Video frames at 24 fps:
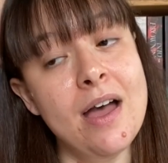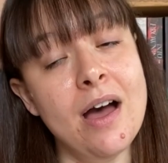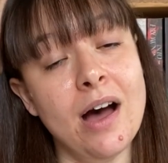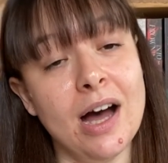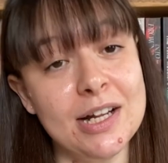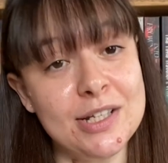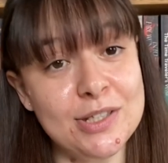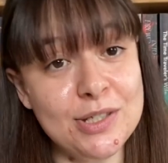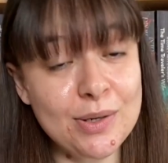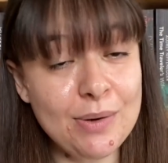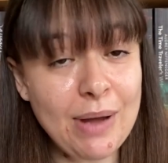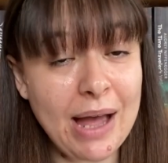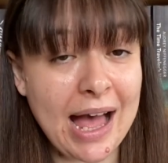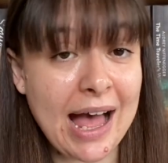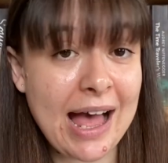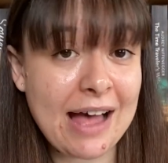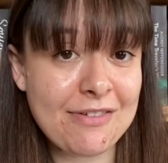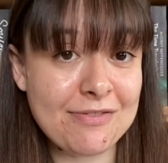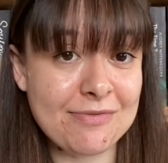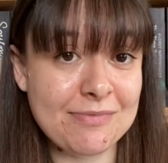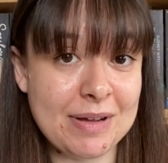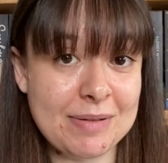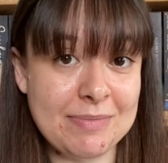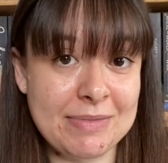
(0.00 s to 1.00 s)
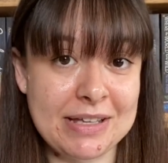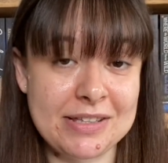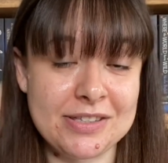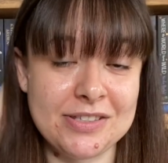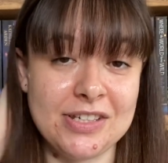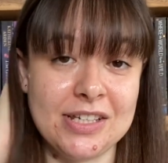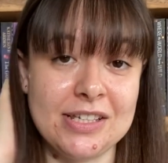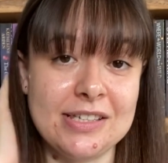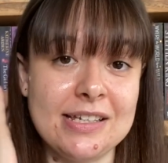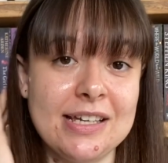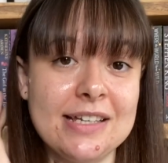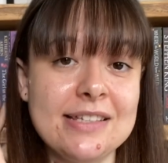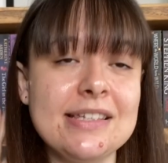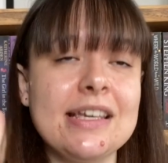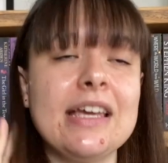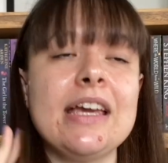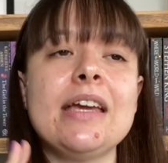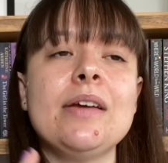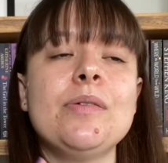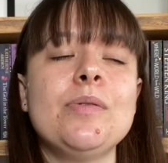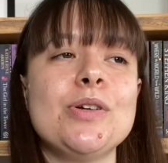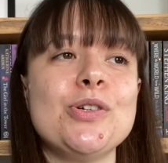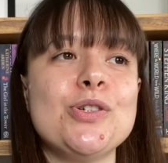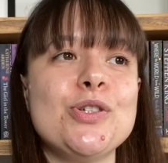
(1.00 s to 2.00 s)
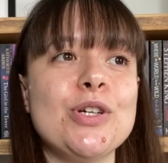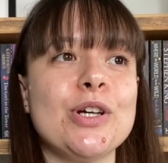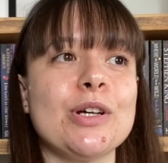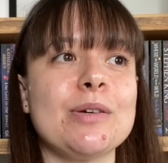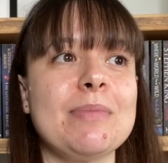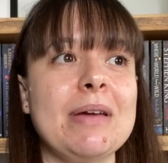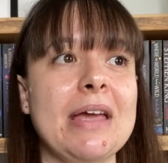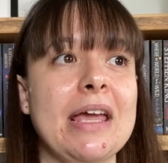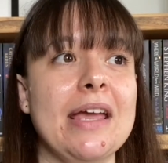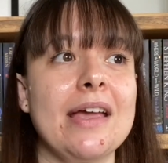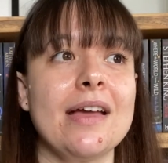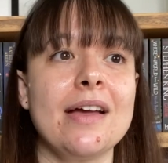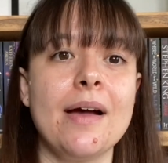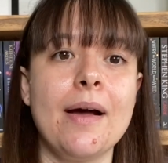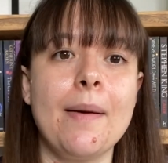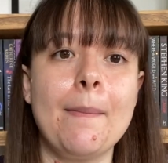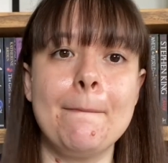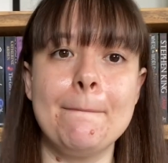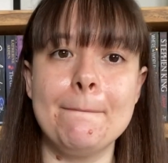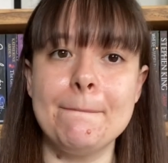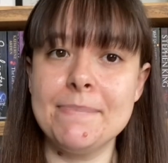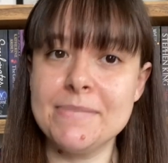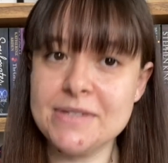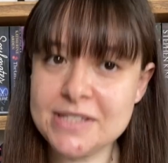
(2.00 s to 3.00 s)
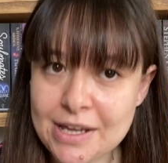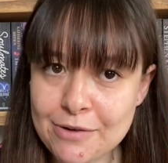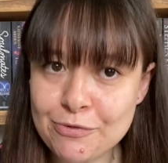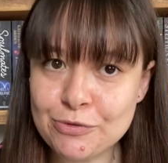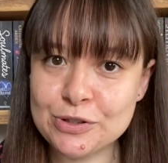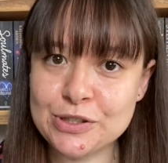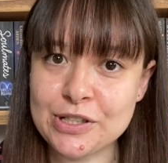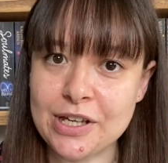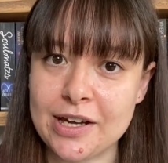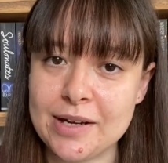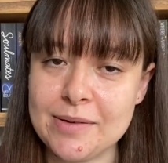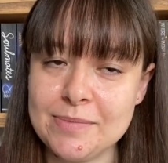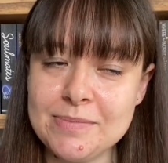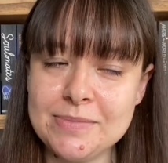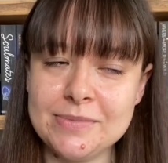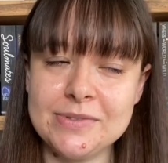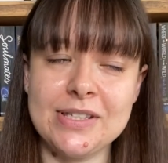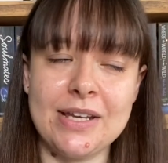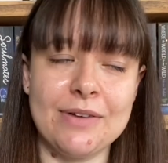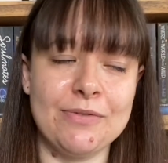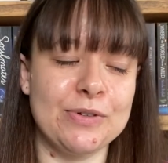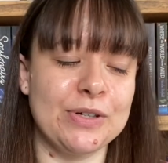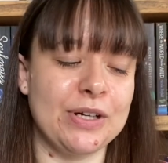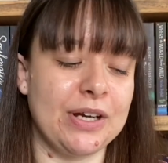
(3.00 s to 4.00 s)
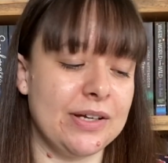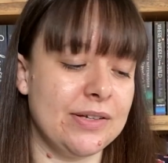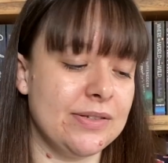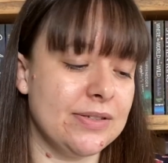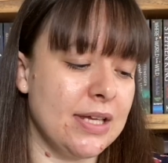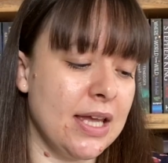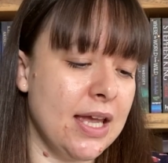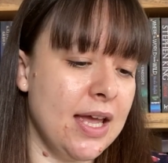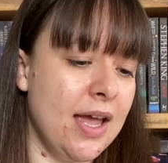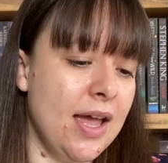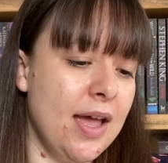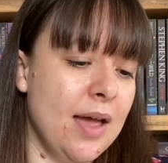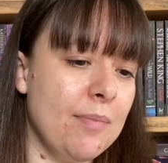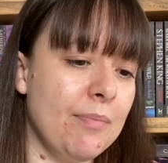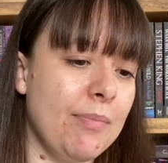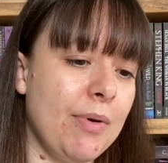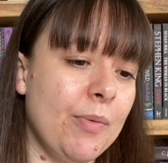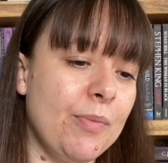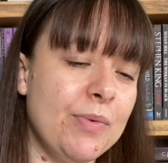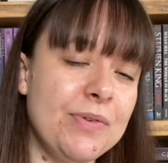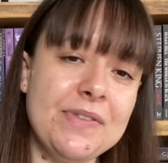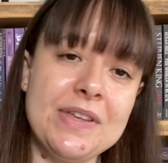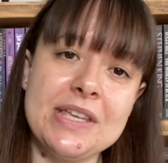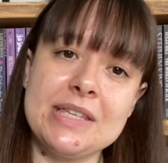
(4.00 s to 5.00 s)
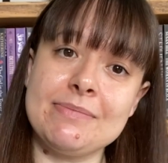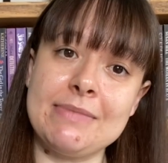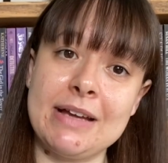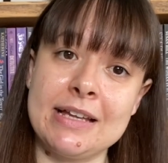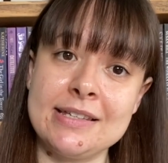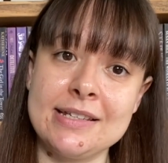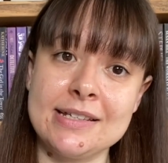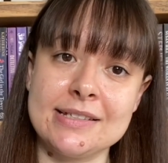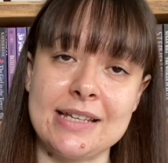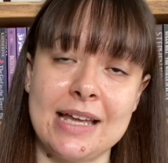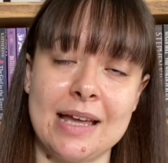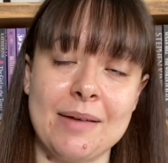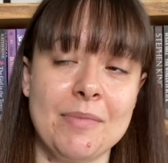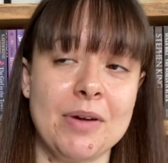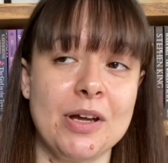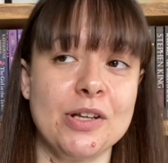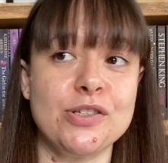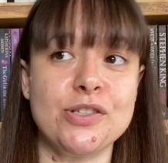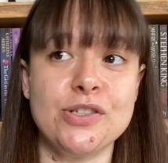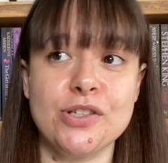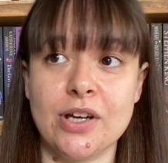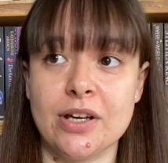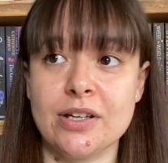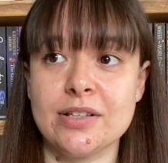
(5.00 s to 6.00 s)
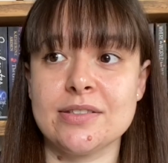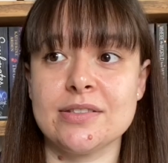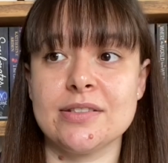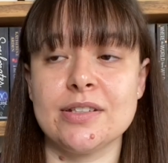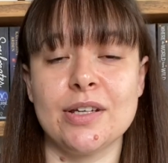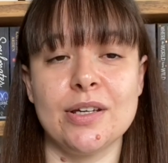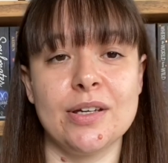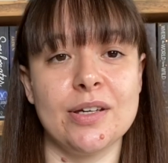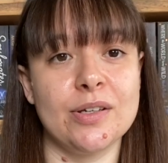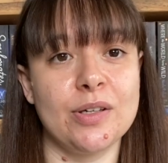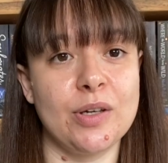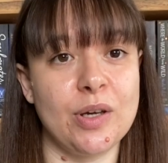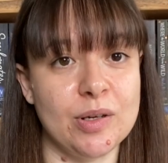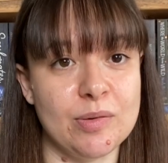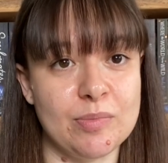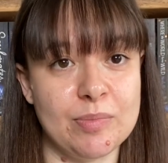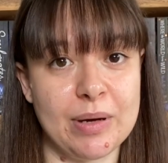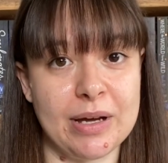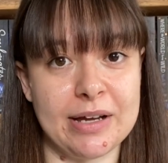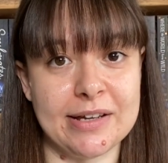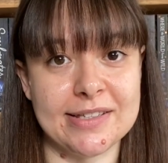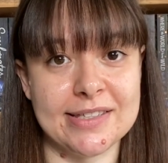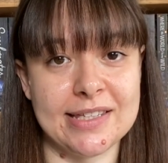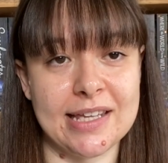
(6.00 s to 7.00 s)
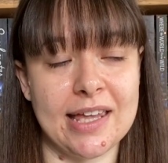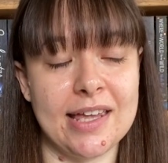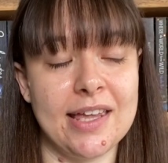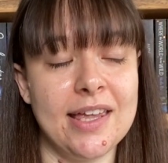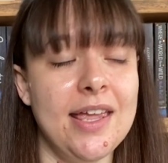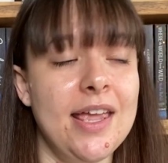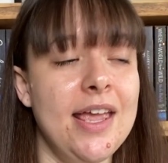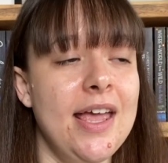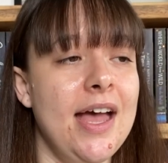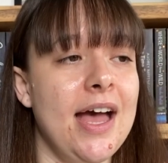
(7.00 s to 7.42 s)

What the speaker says: I do have my maths GCSE, which took me several goes, but with this maths exam, I just couldn't pass it.